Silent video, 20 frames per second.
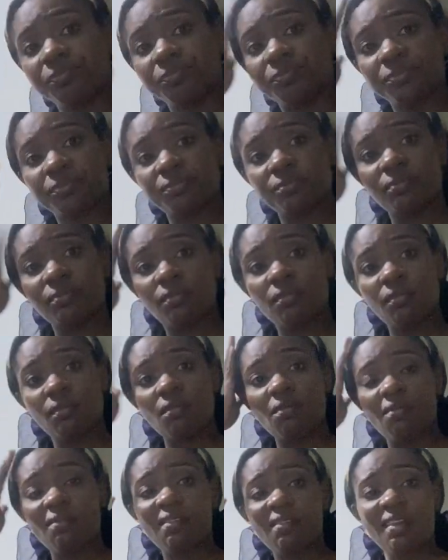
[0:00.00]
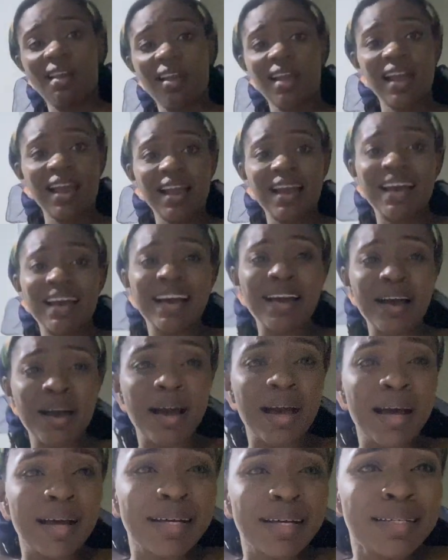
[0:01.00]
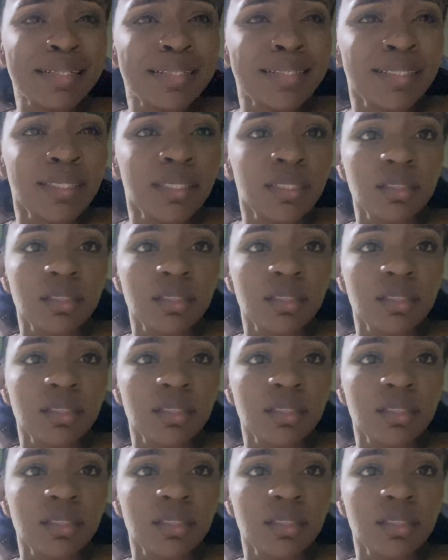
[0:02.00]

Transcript: (no one is talking)